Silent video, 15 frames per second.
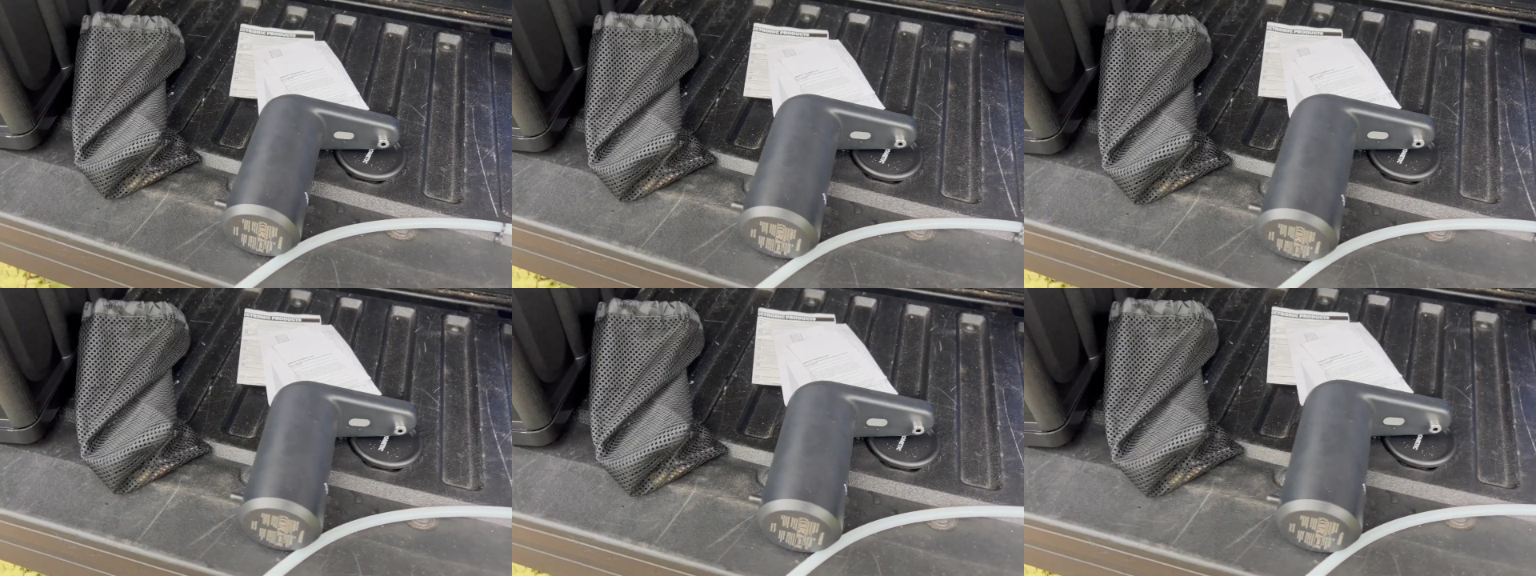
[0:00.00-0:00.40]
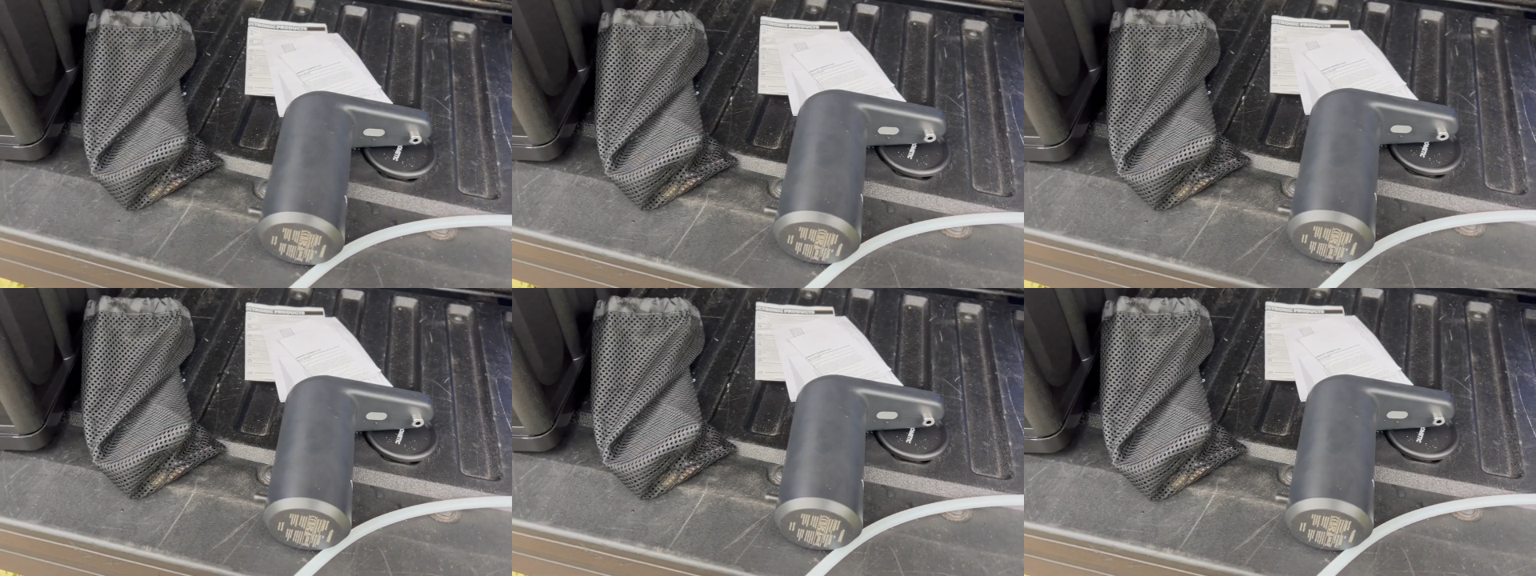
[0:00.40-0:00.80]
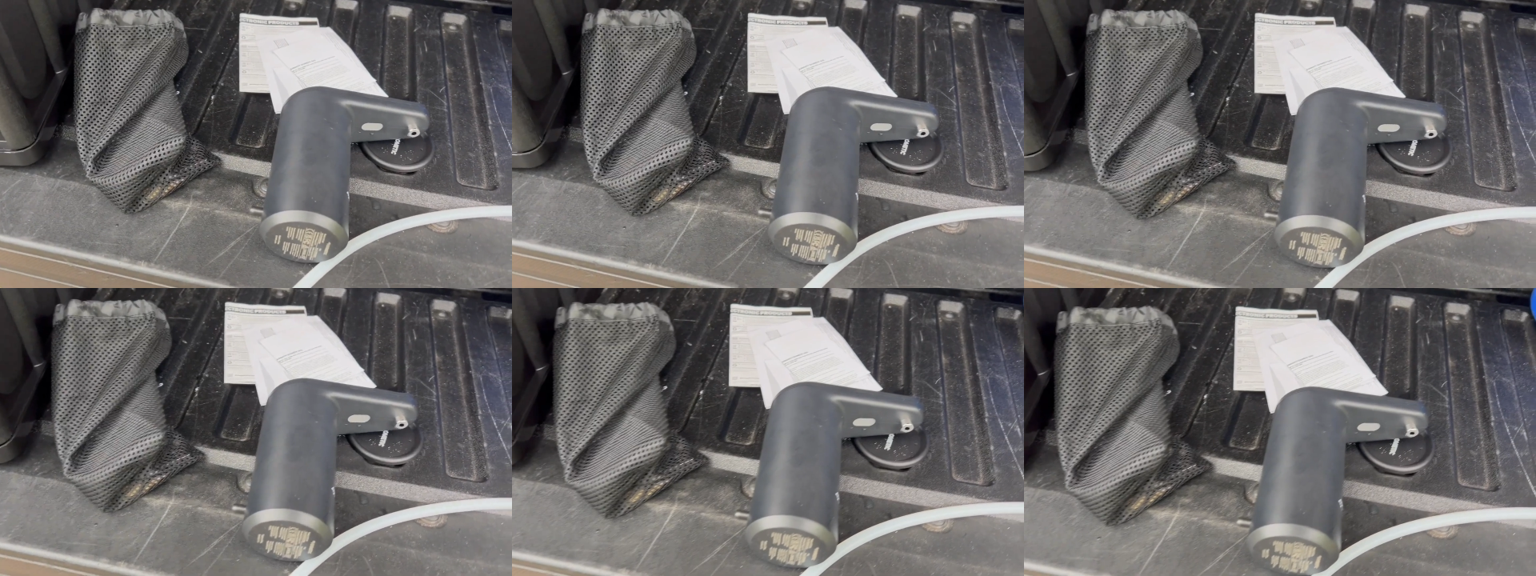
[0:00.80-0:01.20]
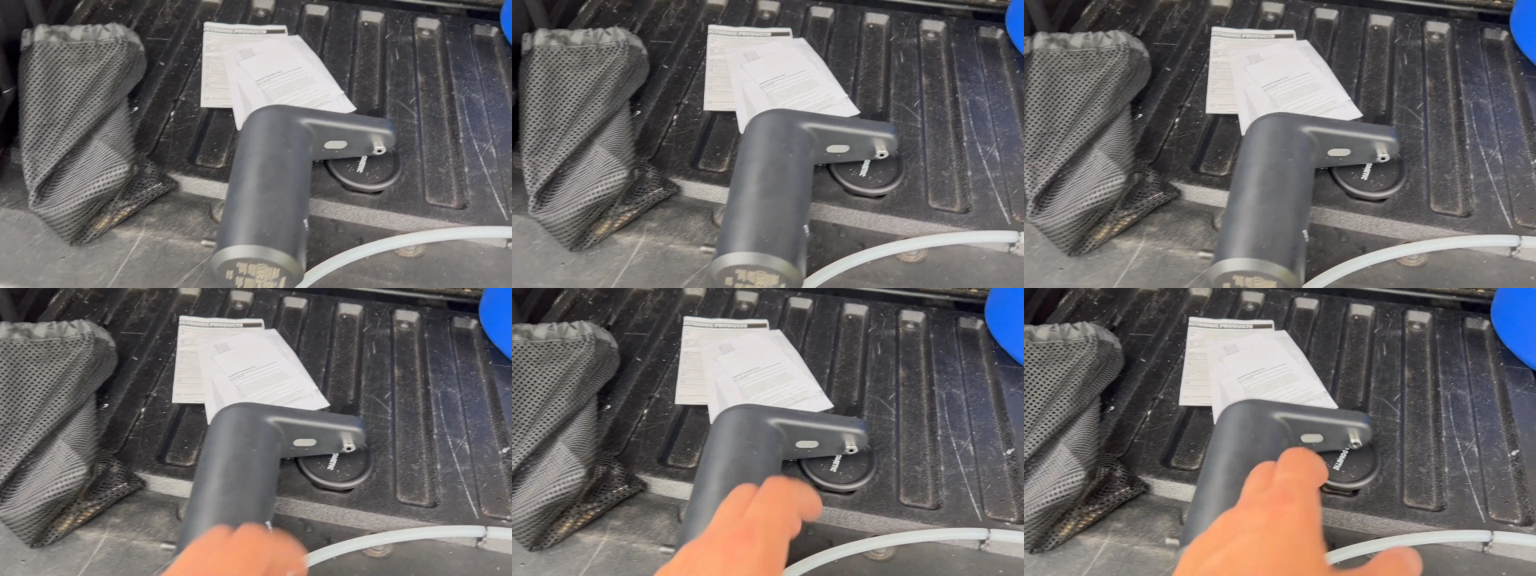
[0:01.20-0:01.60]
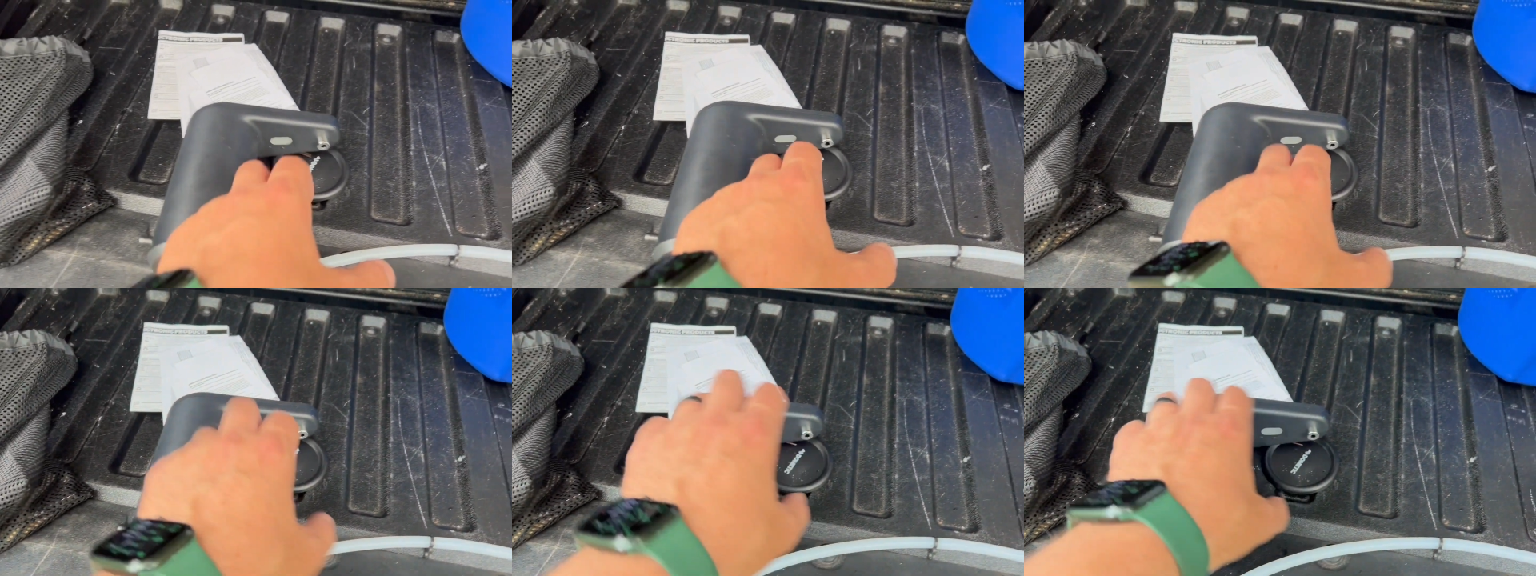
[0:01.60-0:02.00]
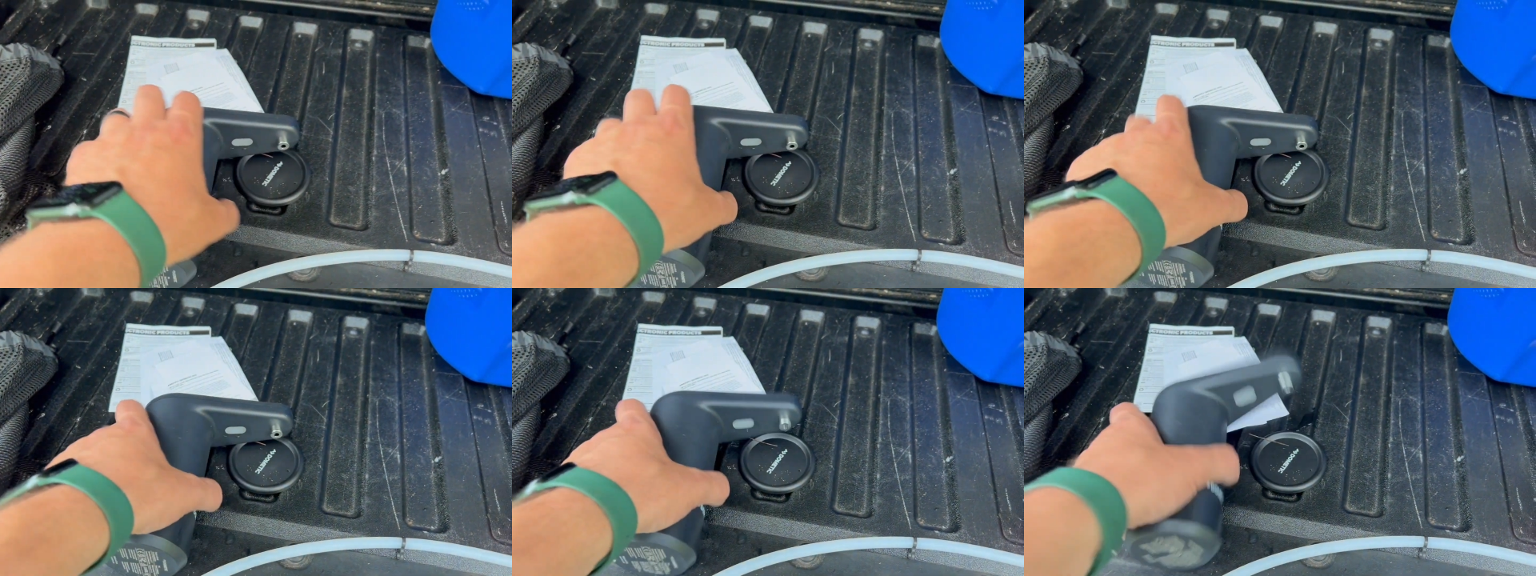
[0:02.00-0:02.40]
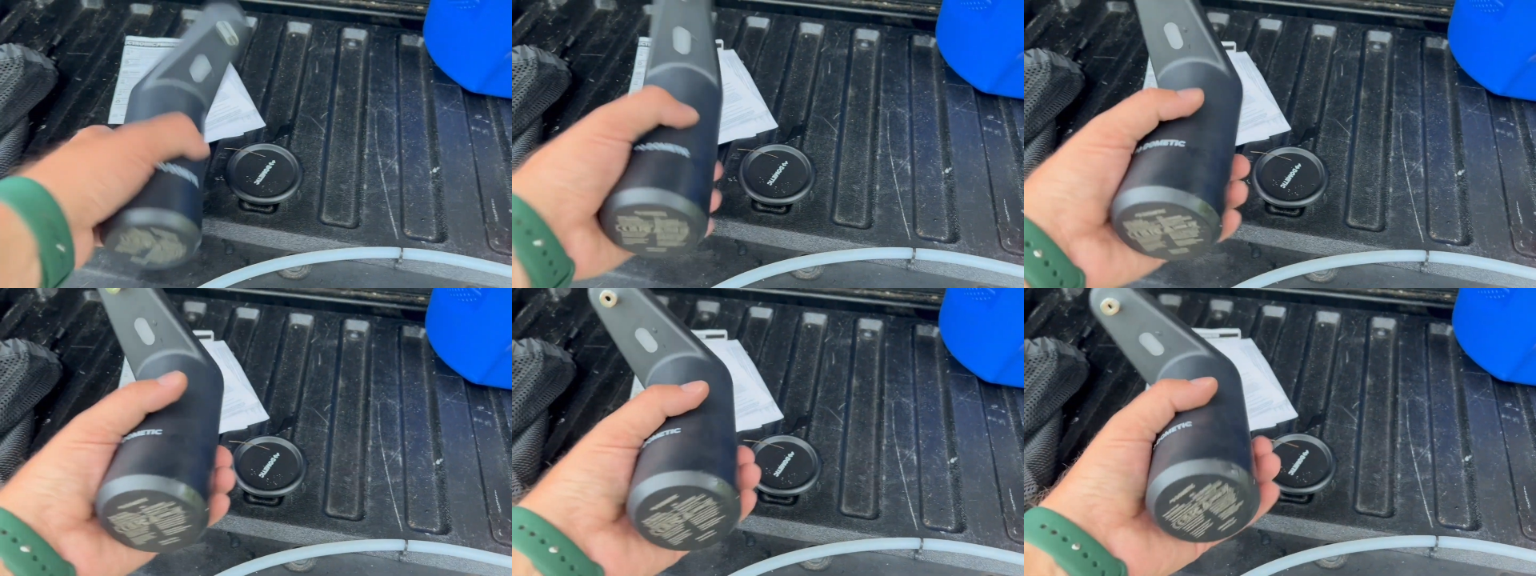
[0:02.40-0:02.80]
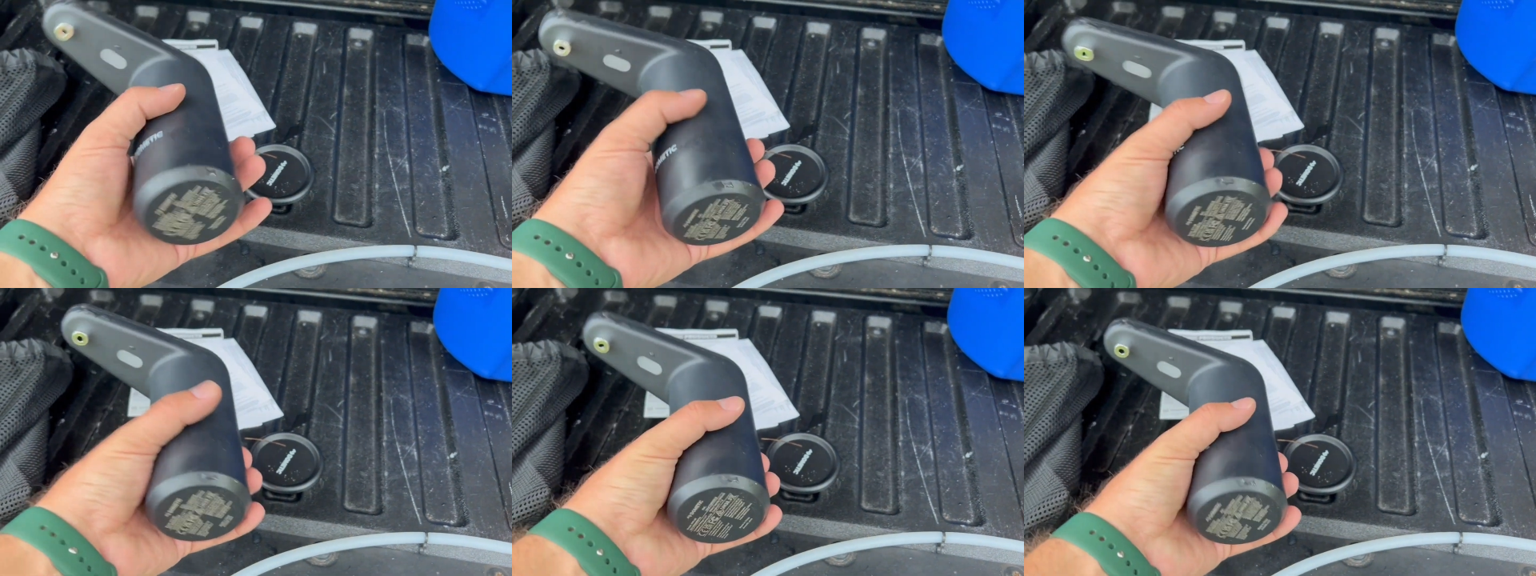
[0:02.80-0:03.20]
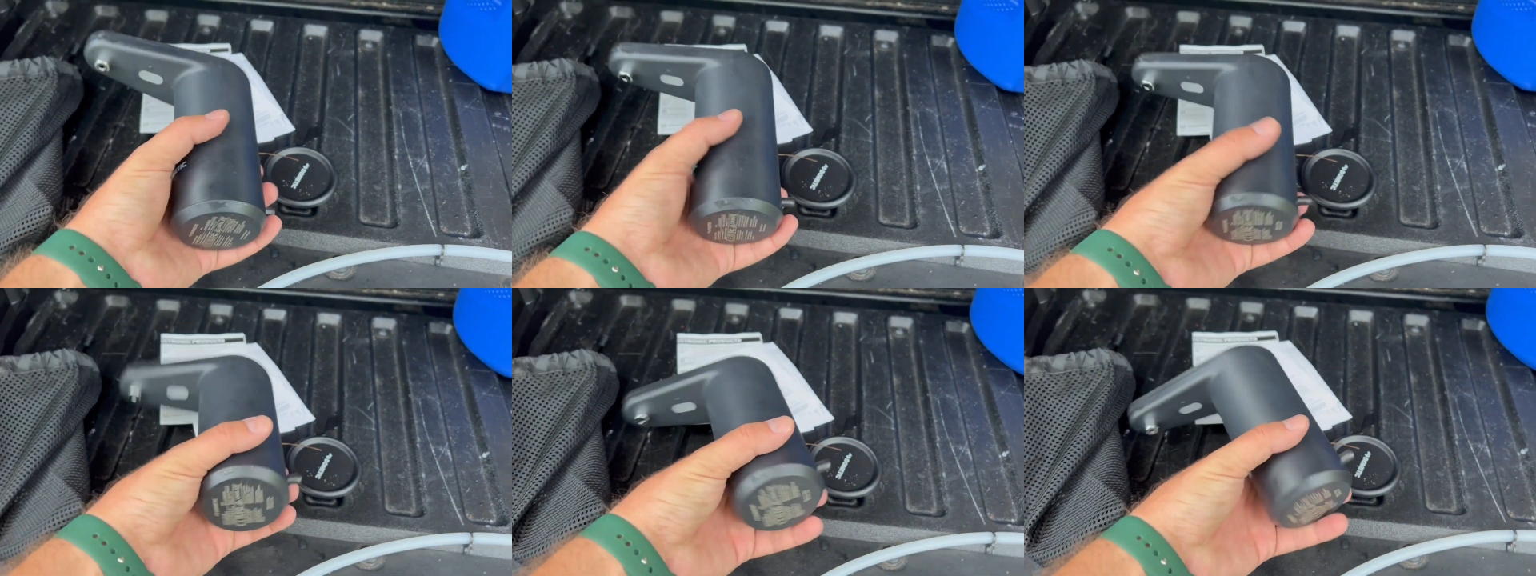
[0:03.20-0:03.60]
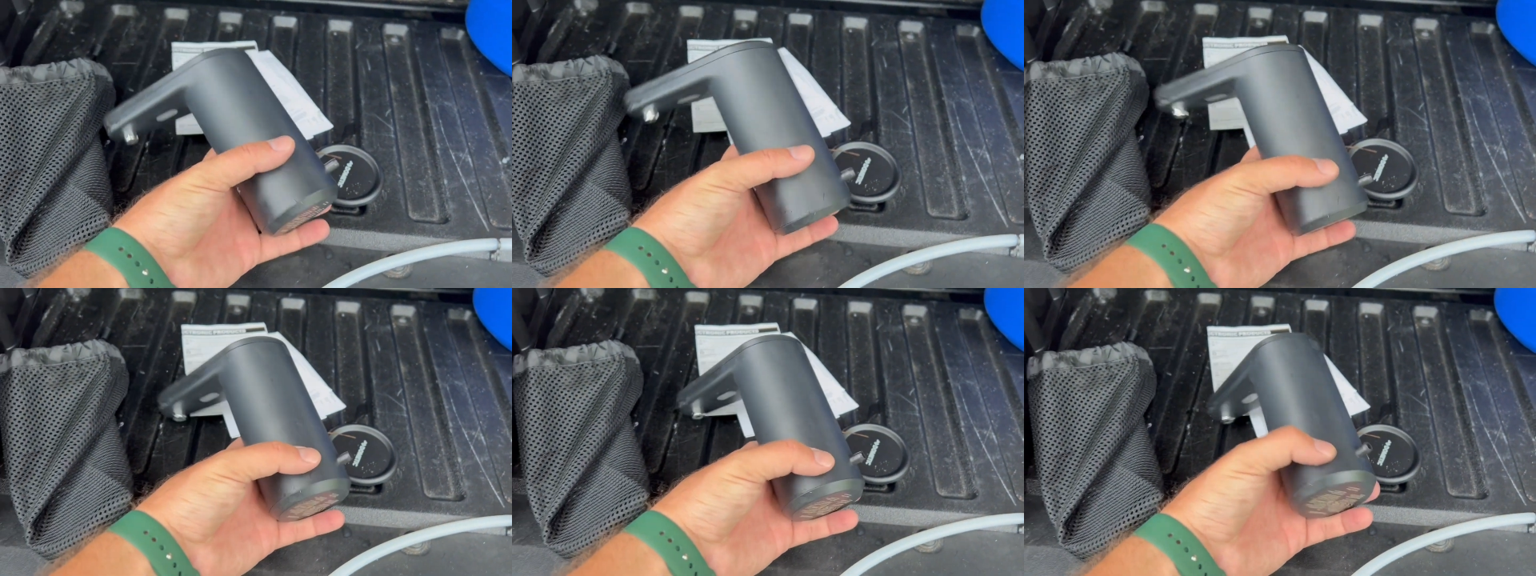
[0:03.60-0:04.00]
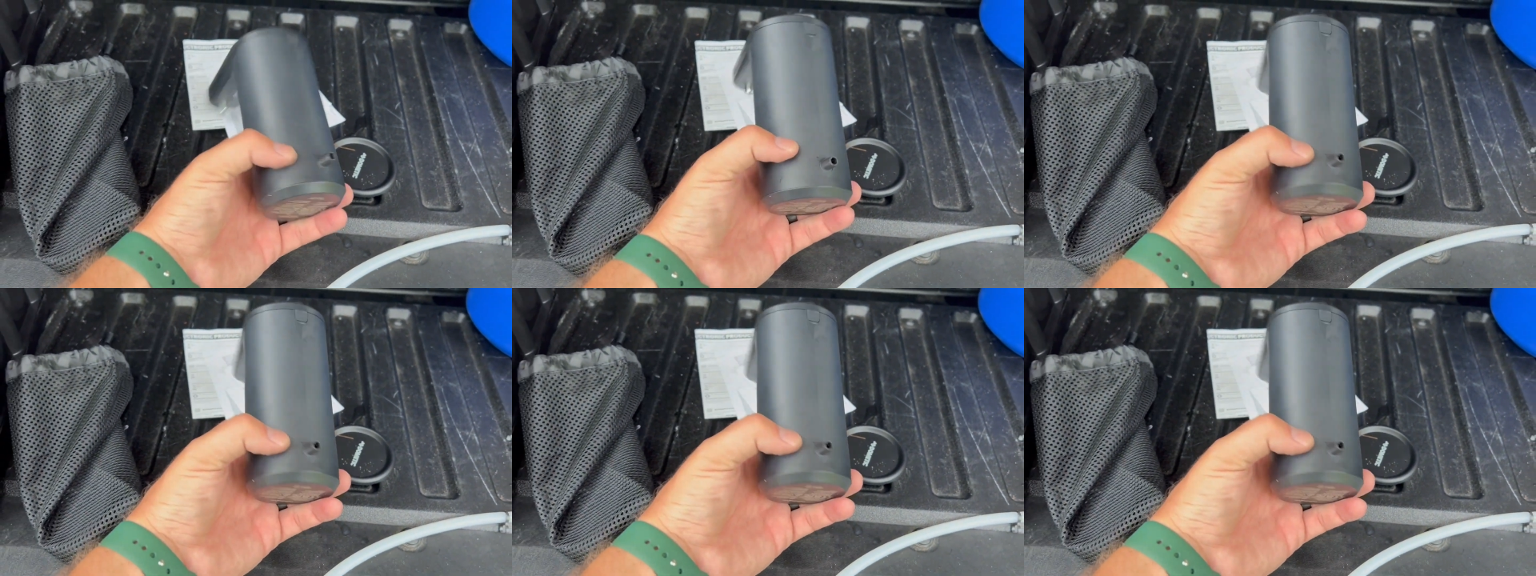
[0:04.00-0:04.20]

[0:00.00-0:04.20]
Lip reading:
(no speaker visible)